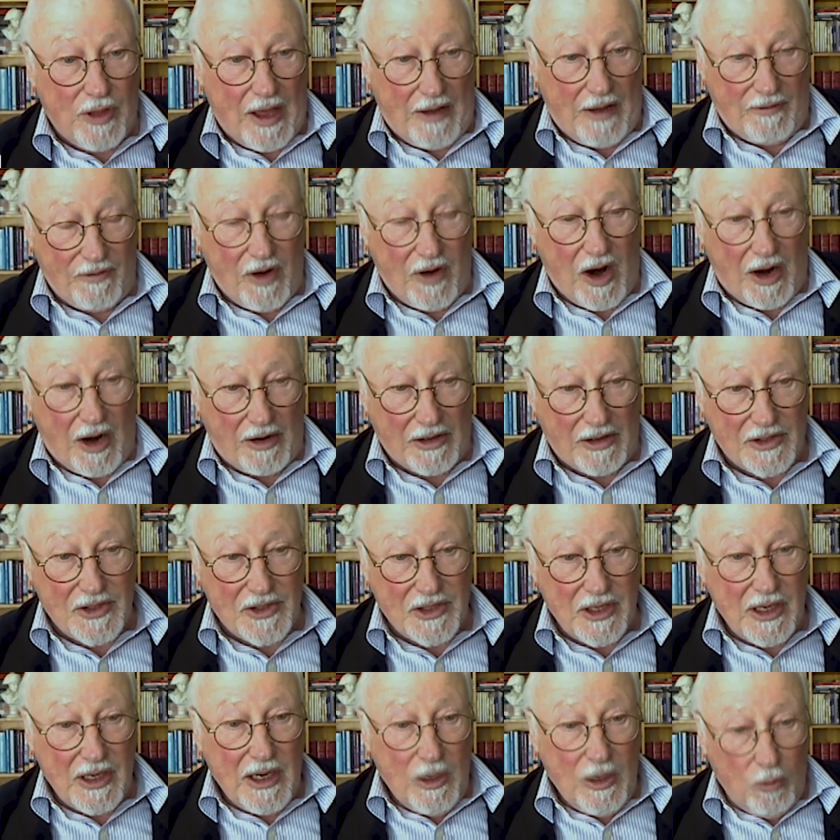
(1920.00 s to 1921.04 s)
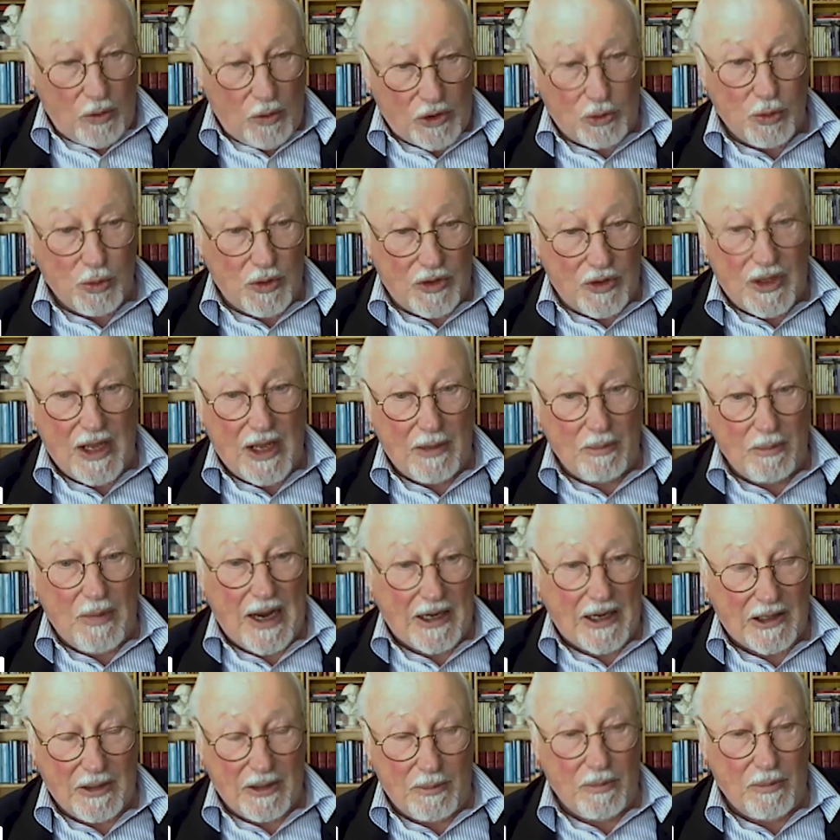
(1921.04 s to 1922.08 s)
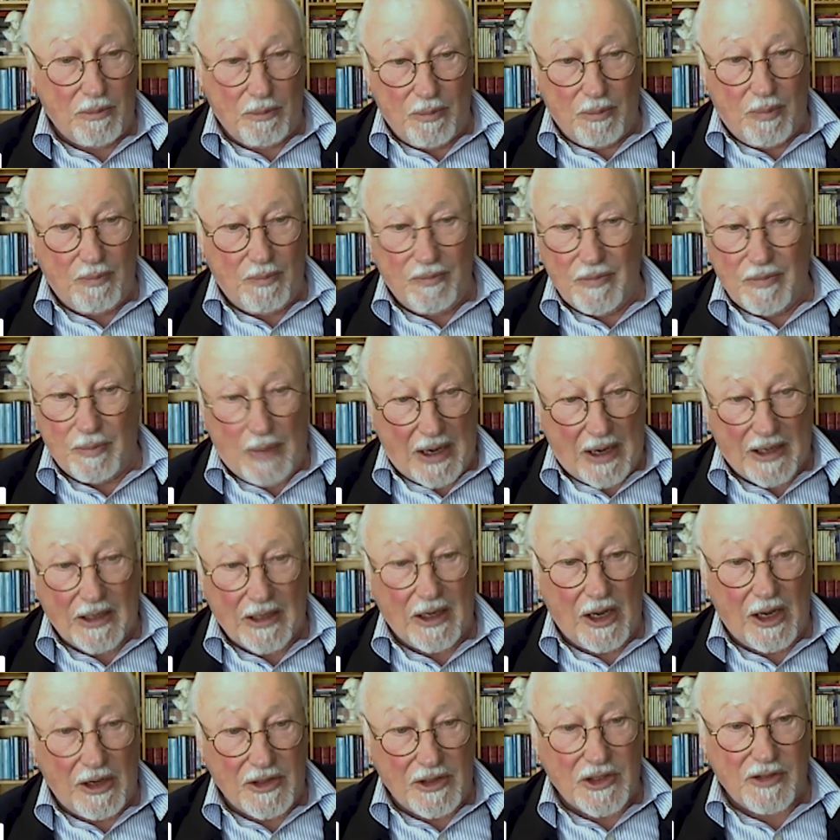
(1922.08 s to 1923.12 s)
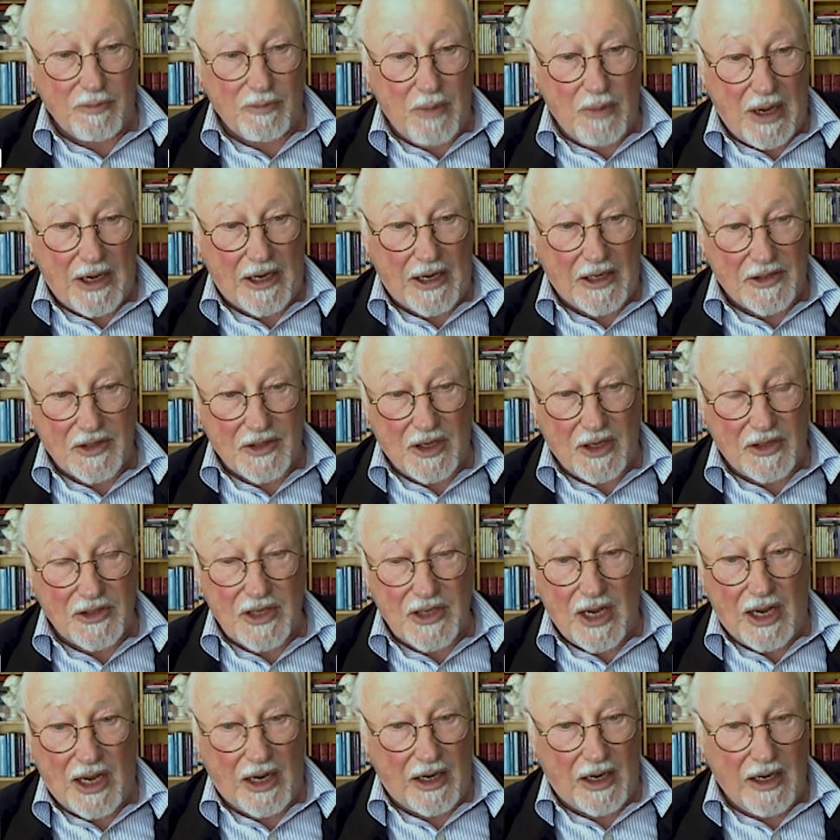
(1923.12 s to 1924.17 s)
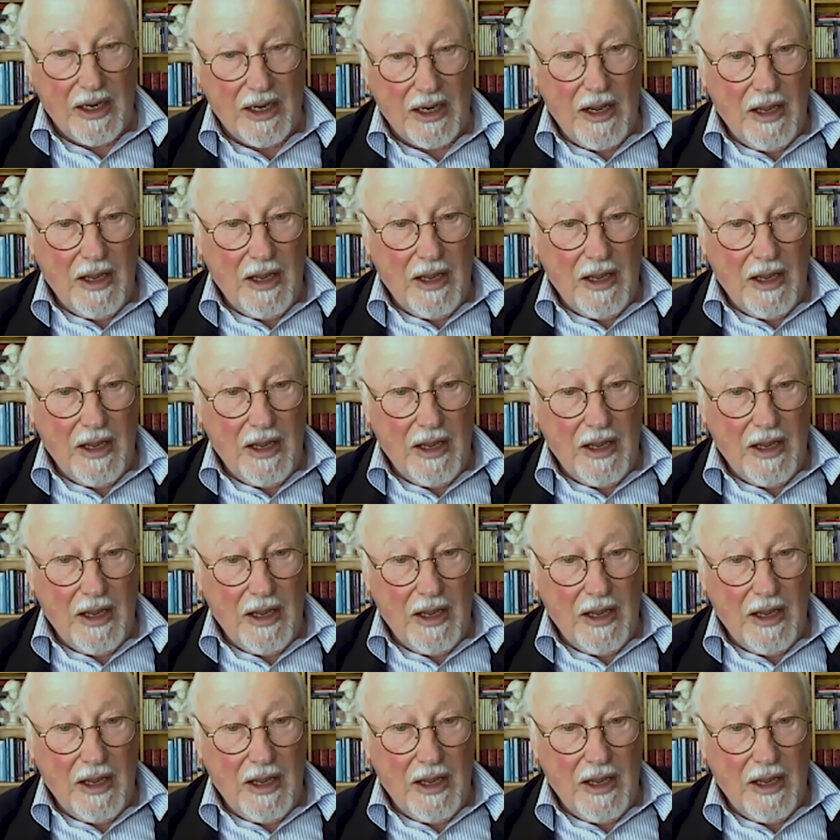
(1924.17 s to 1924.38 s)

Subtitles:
that virus, which would then make them bucket loads of money, as I say.